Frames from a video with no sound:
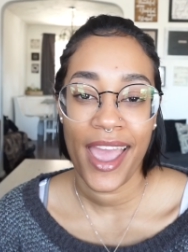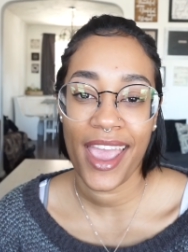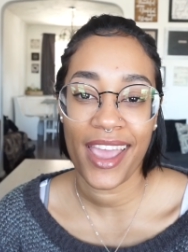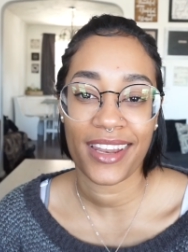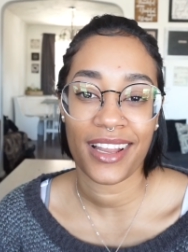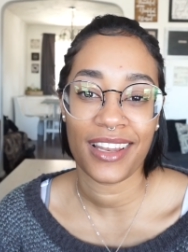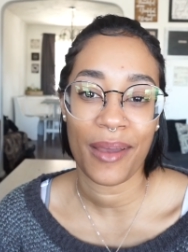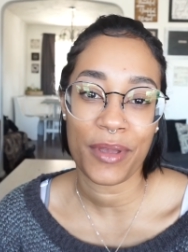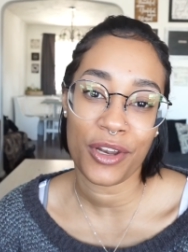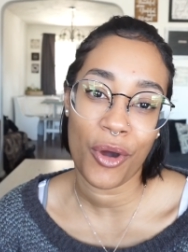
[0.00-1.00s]
and let
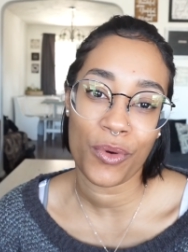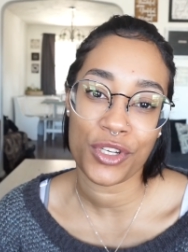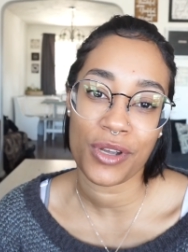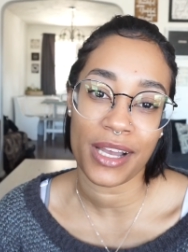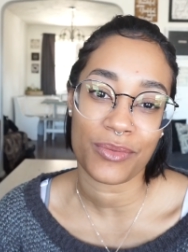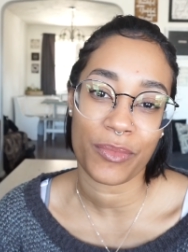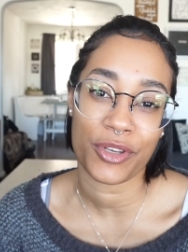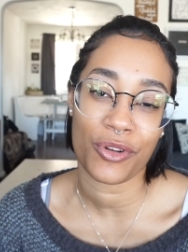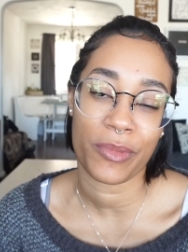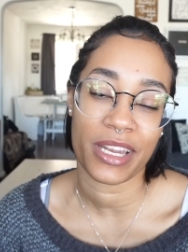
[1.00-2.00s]
me know what you guys want me to
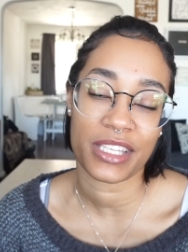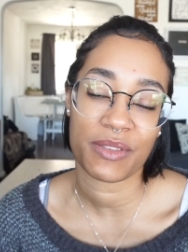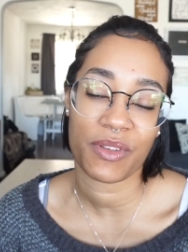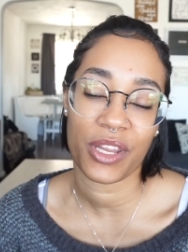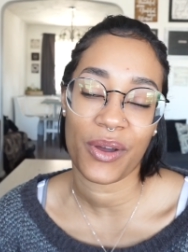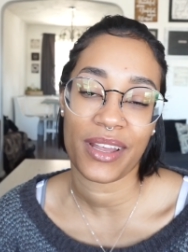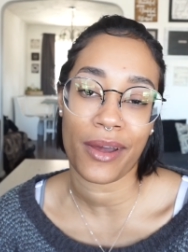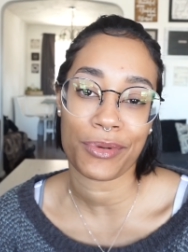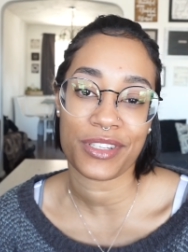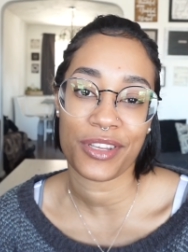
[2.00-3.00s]
do in my next video, and I
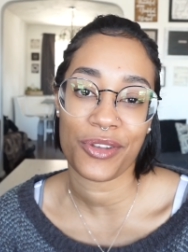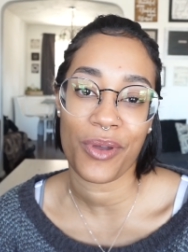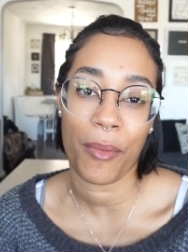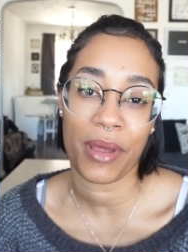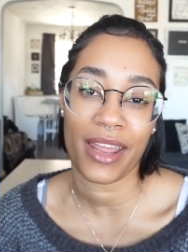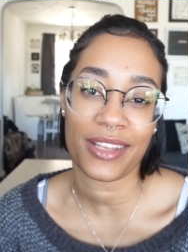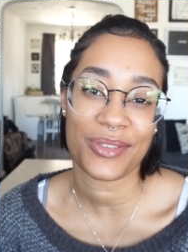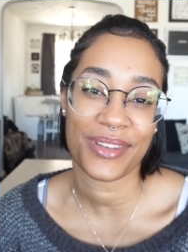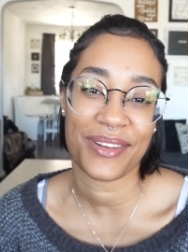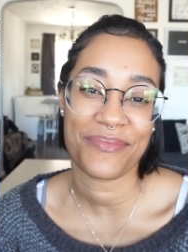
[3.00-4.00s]
will see you in my next
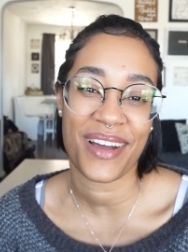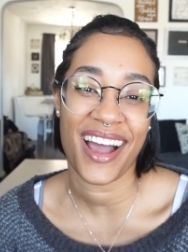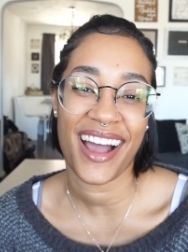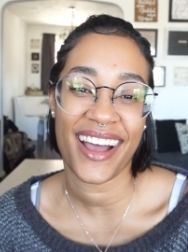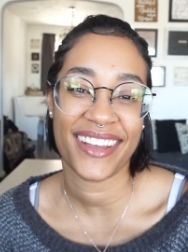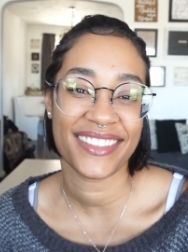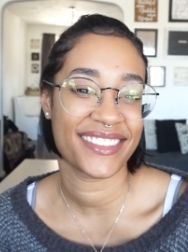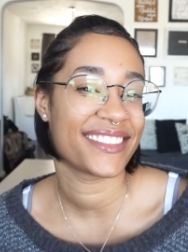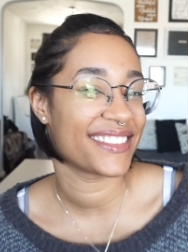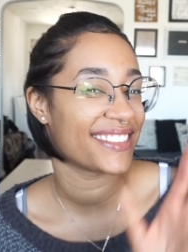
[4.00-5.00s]
one. Bye.